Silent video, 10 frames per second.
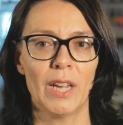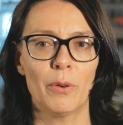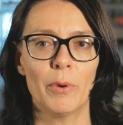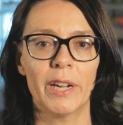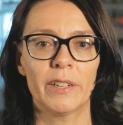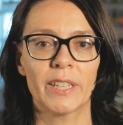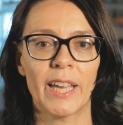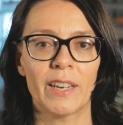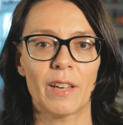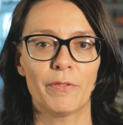Where
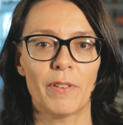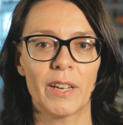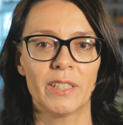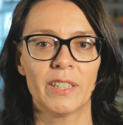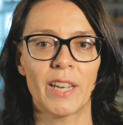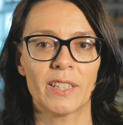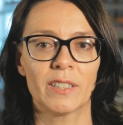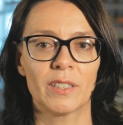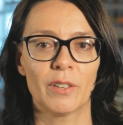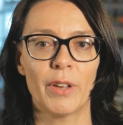can I find the
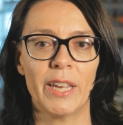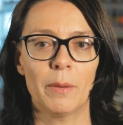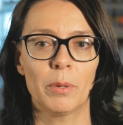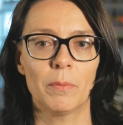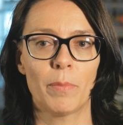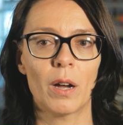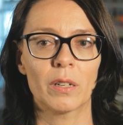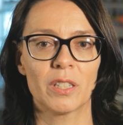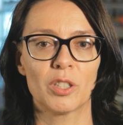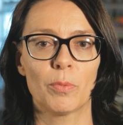next available
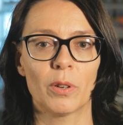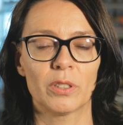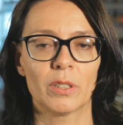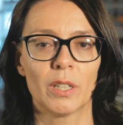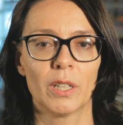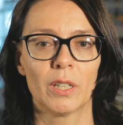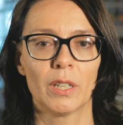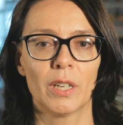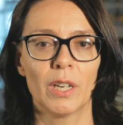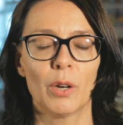parking spot?
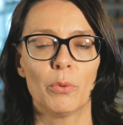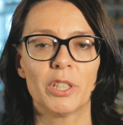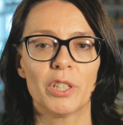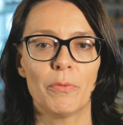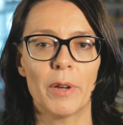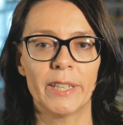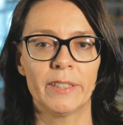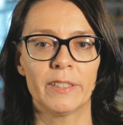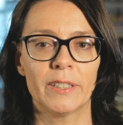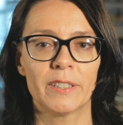Which
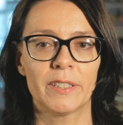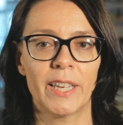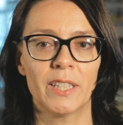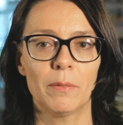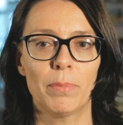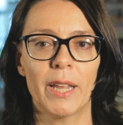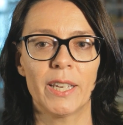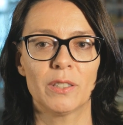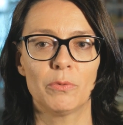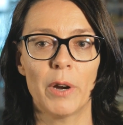event is taking
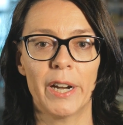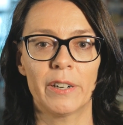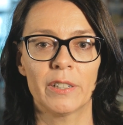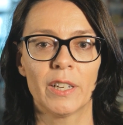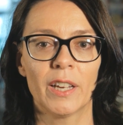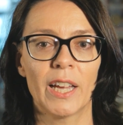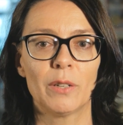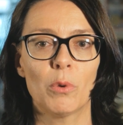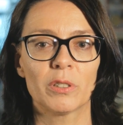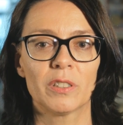place where
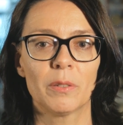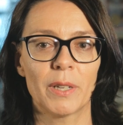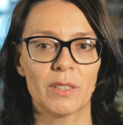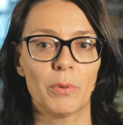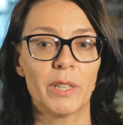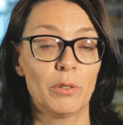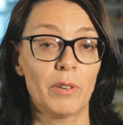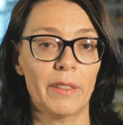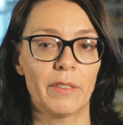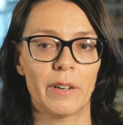and what's the best way to
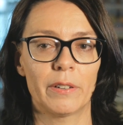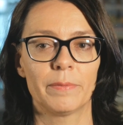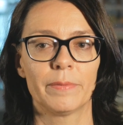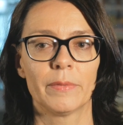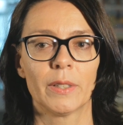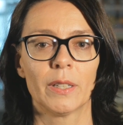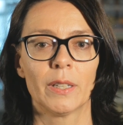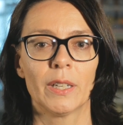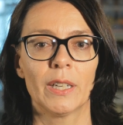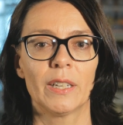get there?
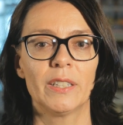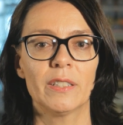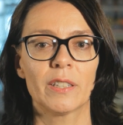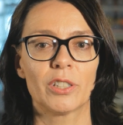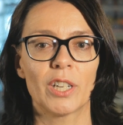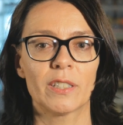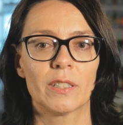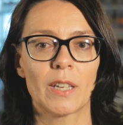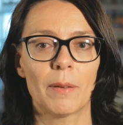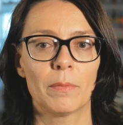These are
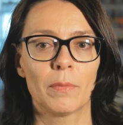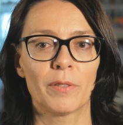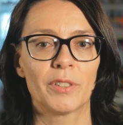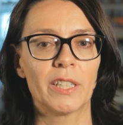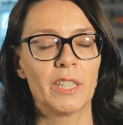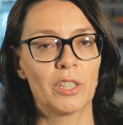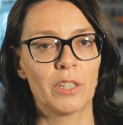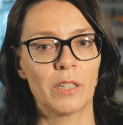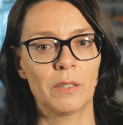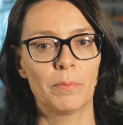just some of the
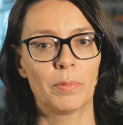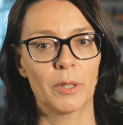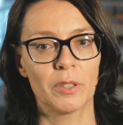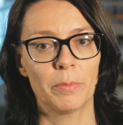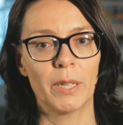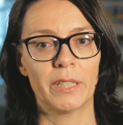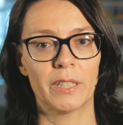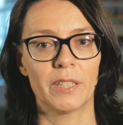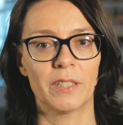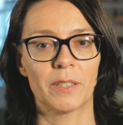additional
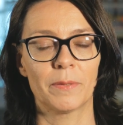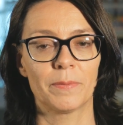possibilities.